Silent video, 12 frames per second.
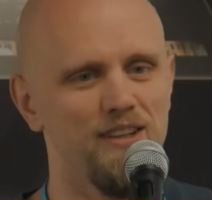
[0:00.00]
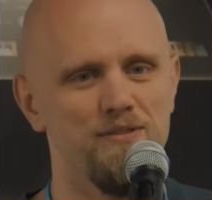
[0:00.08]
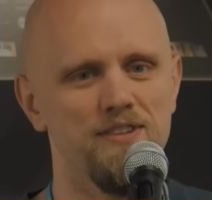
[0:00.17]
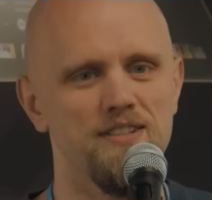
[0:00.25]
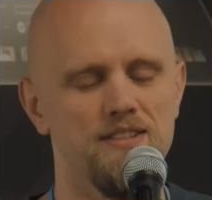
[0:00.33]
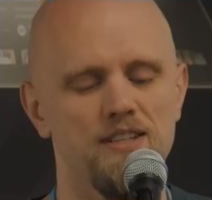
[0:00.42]

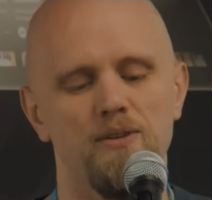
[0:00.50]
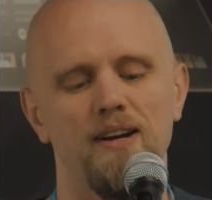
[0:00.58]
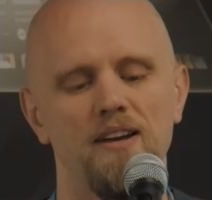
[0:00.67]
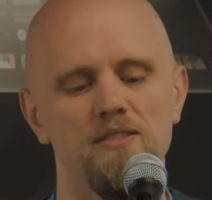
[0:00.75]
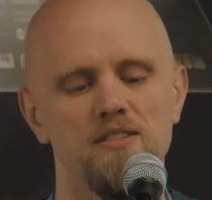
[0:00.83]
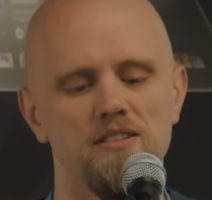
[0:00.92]
if they stick
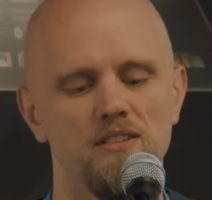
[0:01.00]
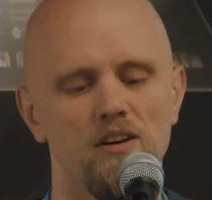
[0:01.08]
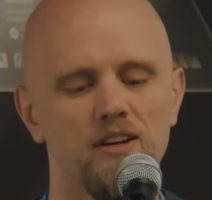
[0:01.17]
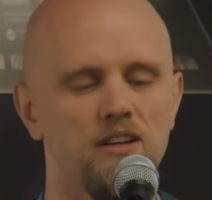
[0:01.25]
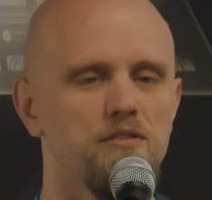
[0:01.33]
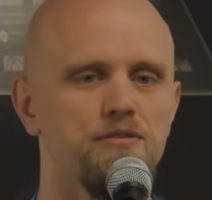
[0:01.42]
around
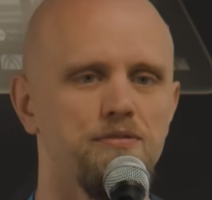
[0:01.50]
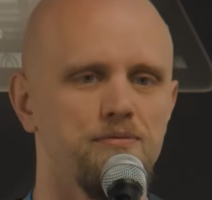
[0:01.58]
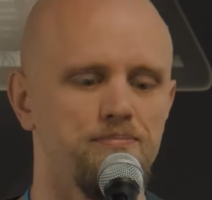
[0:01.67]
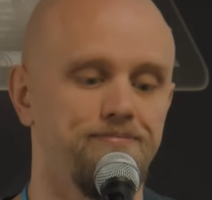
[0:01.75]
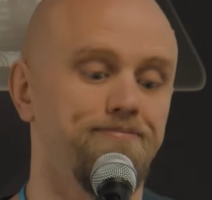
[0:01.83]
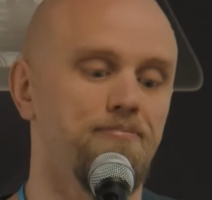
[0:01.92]
long enough,
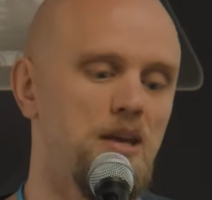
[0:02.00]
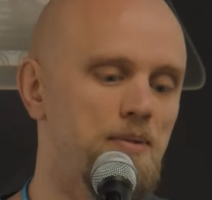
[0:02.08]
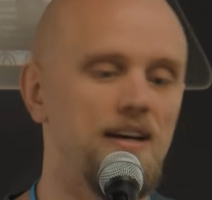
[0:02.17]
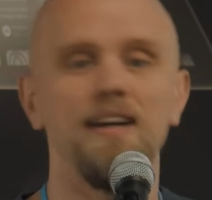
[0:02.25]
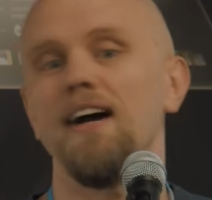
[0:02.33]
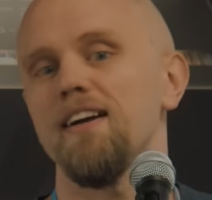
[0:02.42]
maybe
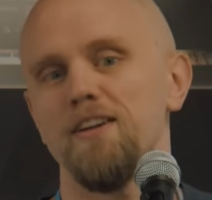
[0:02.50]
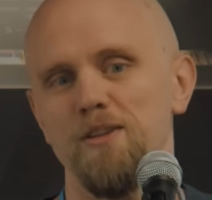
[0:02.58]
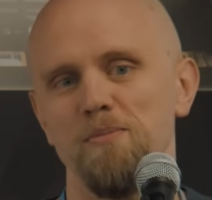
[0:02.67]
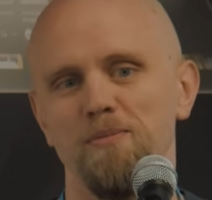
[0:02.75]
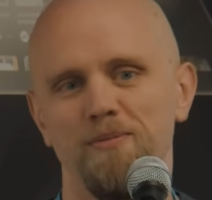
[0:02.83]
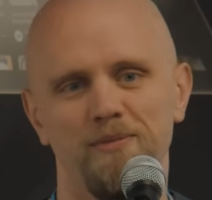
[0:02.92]
I hire
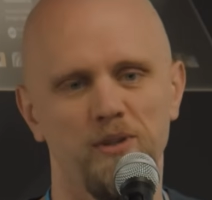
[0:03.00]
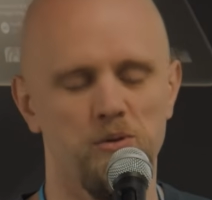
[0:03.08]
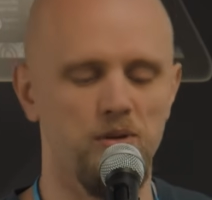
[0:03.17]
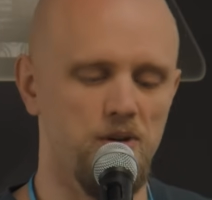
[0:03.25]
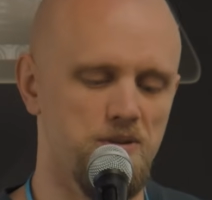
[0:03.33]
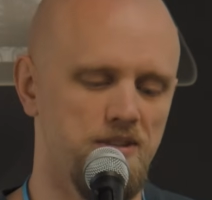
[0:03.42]
them,
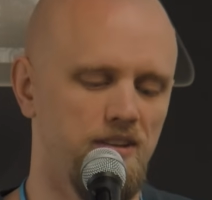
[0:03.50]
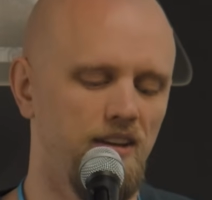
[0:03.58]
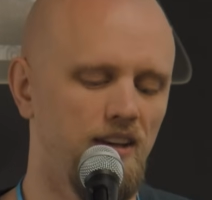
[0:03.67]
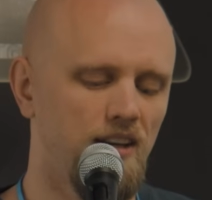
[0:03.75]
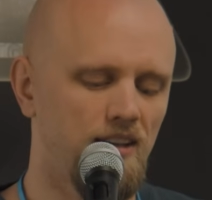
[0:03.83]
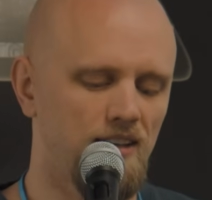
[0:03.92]
who knows.
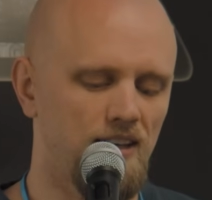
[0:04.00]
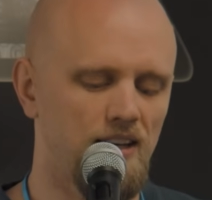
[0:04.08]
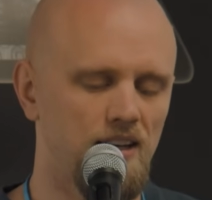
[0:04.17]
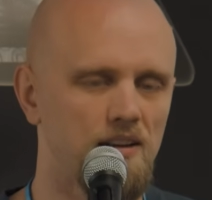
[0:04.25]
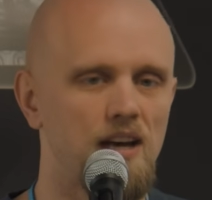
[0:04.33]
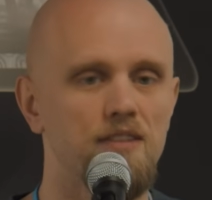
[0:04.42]

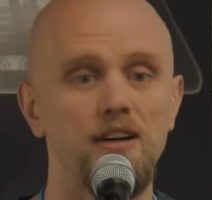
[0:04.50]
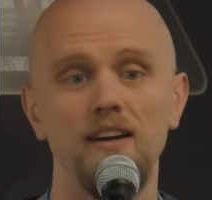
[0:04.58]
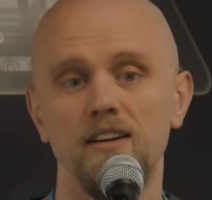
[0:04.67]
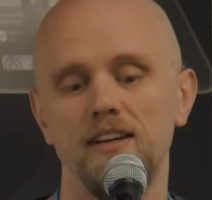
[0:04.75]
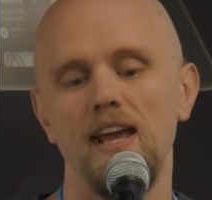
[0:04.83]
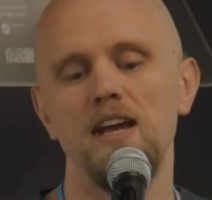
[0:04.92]
I've
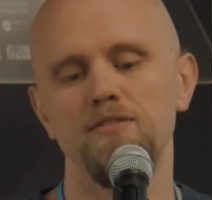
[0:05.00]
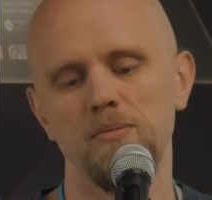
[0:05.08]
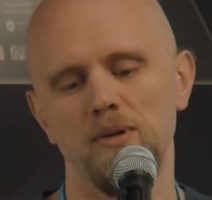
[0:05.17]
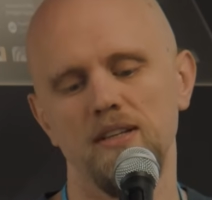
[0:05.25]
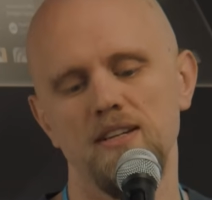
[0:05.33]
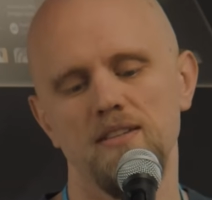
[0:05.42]
hired
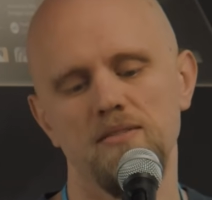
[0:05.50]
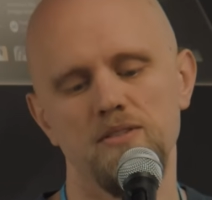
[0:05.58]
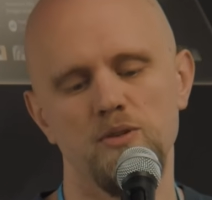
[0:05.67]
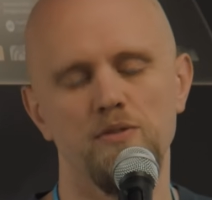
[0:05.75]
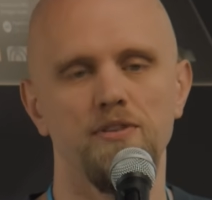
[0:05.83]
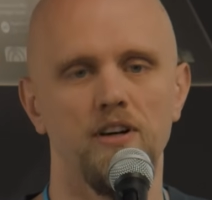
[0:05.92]
everybody
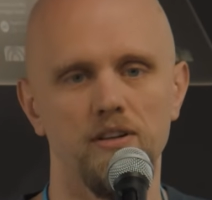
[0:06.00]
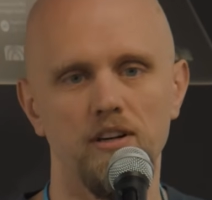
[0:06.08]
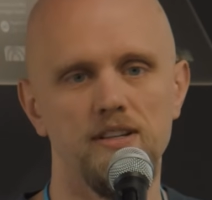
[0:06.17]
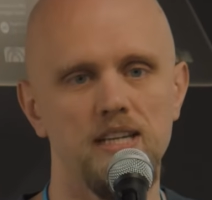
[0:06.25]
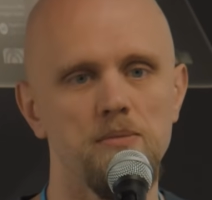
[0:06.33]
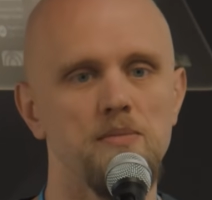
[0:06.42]
so far on
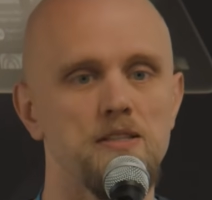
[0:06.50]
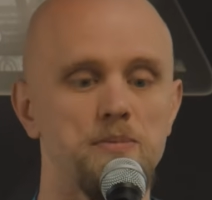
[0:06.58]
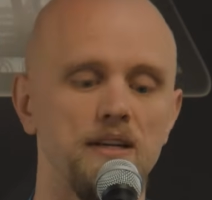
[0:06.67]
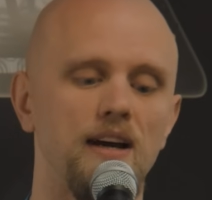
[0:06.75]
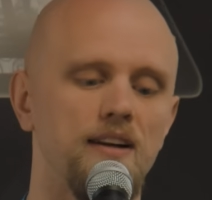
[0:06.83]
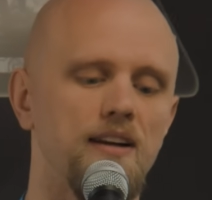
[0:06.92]
our team has
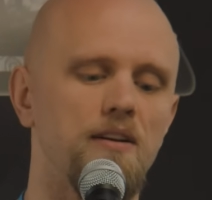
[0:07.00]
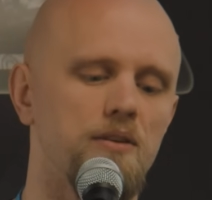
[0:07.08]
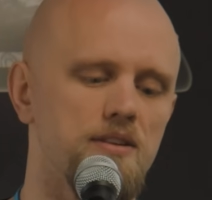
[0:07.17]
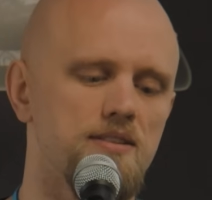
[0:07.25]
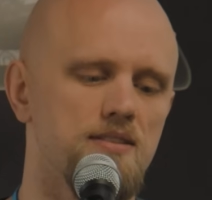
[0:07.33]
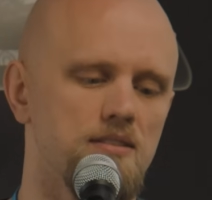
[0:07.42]
been hired out of
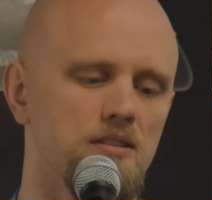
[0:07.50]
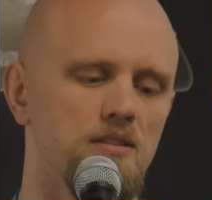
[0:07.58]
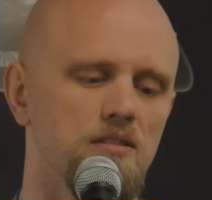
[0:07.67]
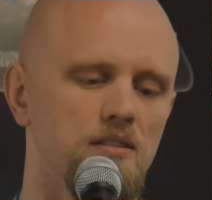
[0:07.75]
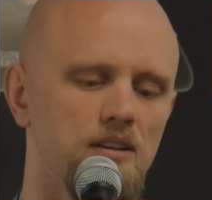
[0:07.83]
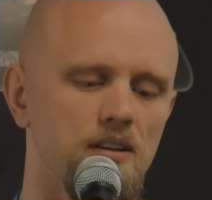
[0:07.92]
this
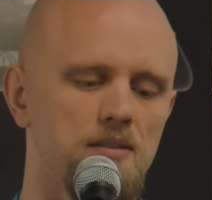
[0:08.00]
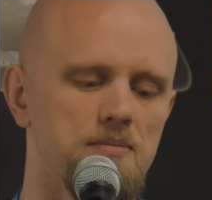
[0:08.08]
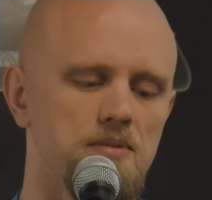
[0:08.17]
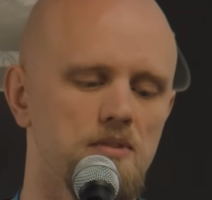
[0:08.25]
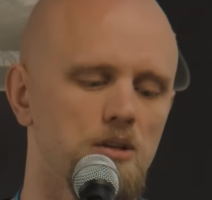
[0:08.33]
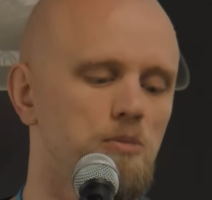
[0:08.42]

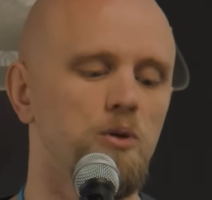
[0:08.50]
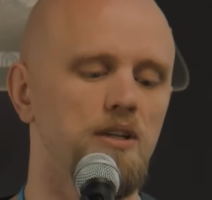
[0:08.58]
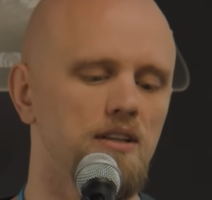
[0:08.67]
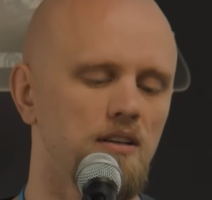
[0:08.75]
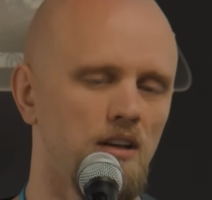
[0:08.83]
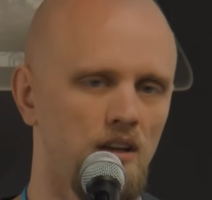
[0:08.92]

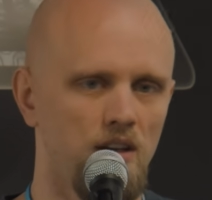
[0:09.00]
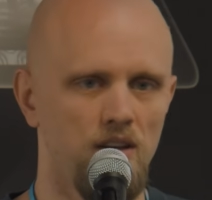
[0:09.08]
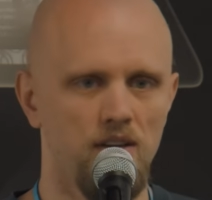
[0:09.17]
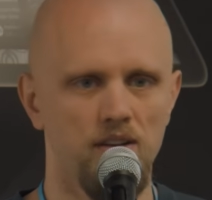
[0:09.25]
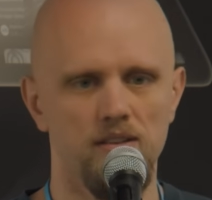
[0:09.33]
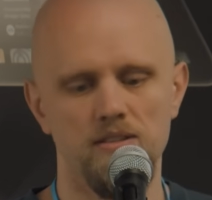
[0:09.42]
community.
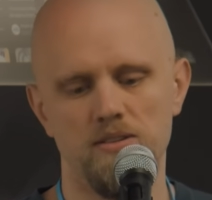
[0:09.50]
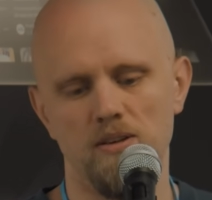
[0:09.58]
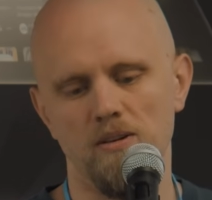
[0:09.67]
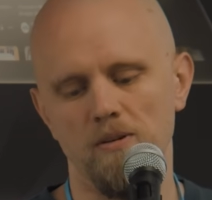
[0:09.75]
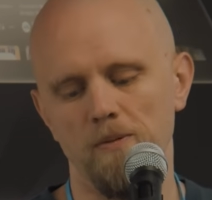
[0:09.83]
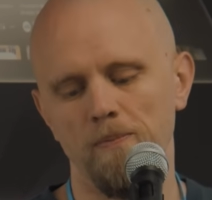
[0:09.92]

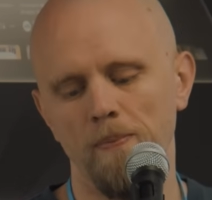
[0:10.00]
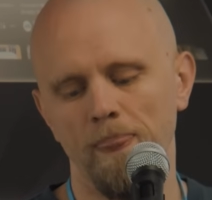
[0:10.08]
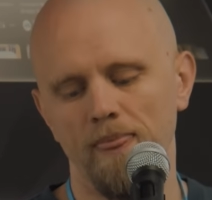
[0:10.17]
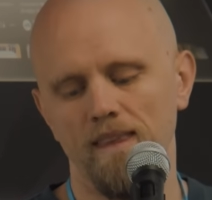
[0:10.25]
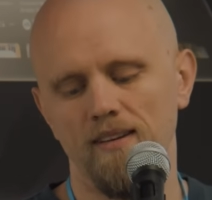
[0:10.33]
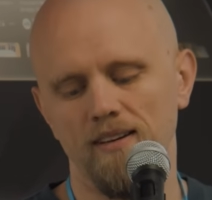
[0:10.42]
So
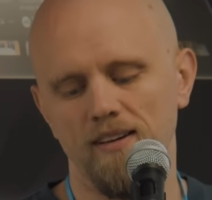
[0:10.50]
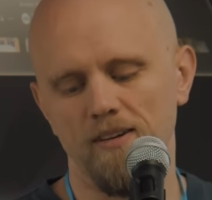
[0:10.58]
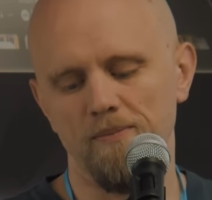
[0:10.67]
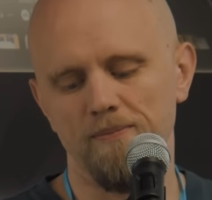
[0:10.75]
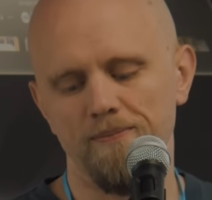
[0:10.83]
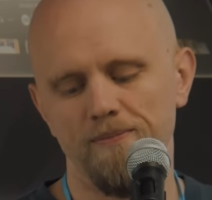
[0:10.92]

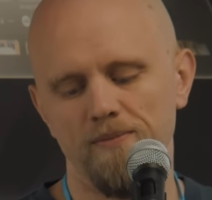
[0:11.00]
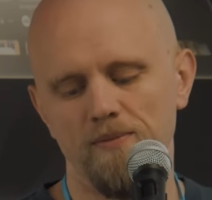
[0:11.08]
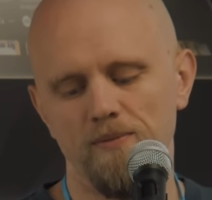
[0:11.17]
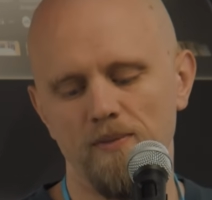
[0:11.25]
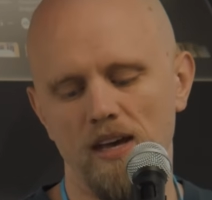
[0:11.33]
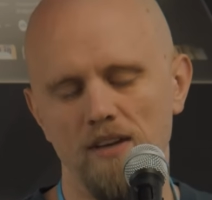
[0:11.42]

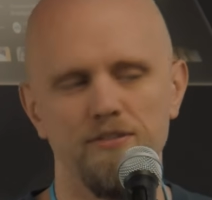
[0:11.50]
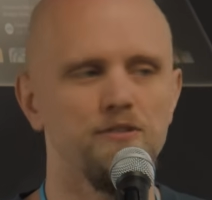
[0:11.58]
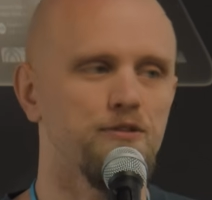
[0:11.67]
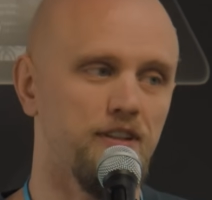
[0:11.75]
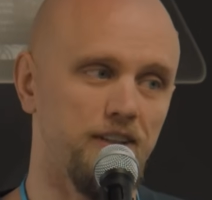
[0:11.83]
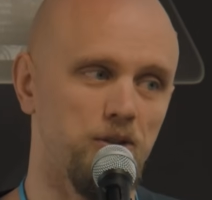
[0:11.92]
I feel
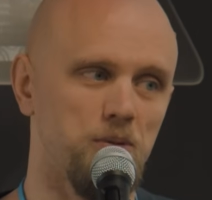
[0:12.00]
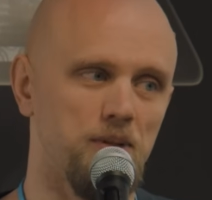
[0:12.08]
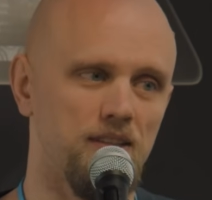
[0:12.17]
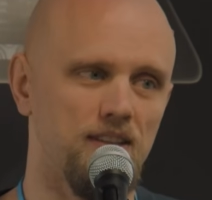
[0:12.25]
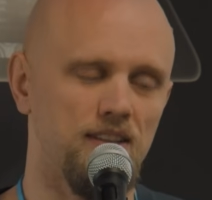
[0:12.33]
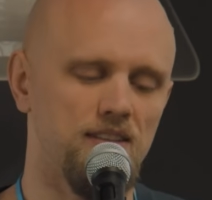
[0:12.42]
very good
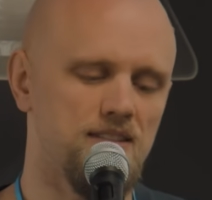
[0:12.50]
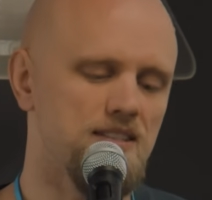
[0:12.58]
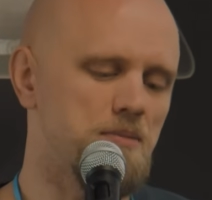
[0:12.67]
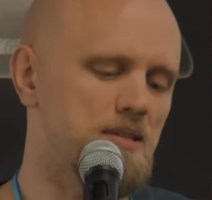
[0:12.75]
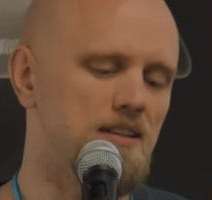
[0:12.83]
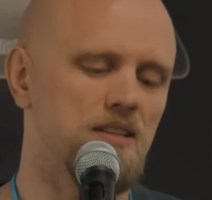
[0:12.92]
about that. It
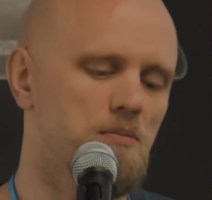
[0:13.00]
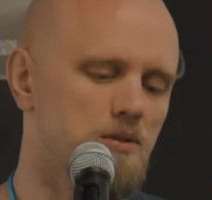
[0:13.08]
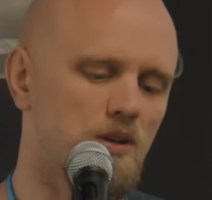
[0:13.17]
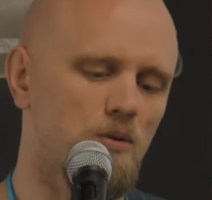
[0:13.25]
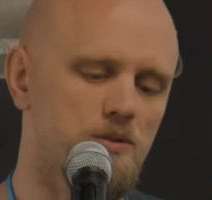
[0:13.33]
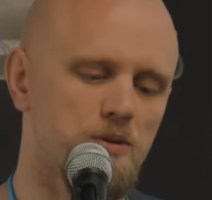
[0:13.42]
seems like the
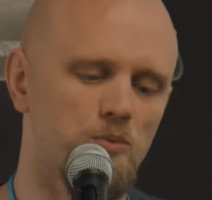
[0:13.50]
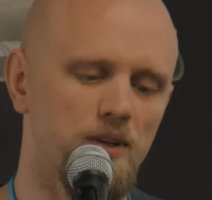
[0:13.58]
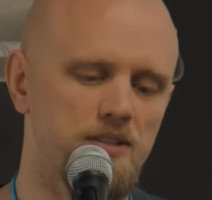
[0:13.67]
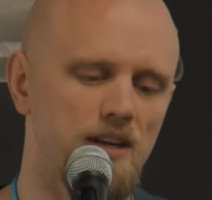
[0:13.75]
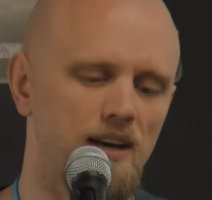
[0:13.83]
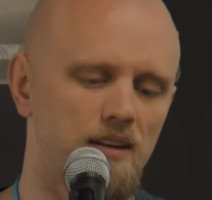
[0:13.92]
most wholesome way
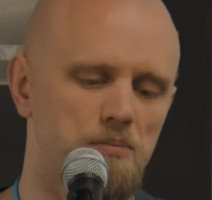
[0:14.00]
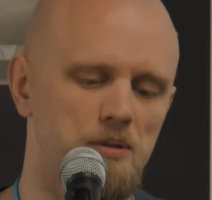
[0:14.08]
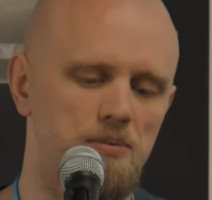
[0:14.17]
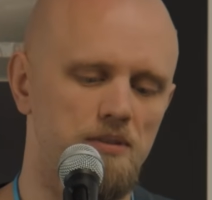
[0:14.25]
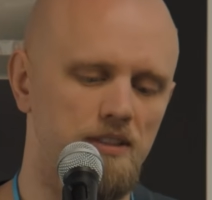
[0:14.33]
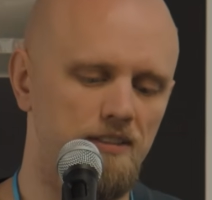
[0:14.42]
to hire
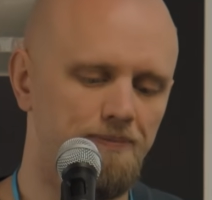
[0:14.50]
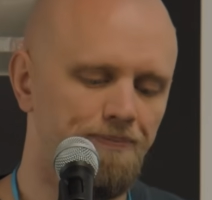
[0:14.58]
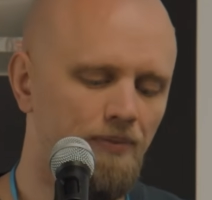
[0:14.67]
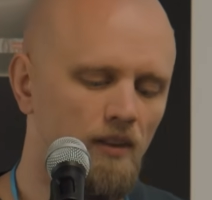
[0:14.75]
people, right?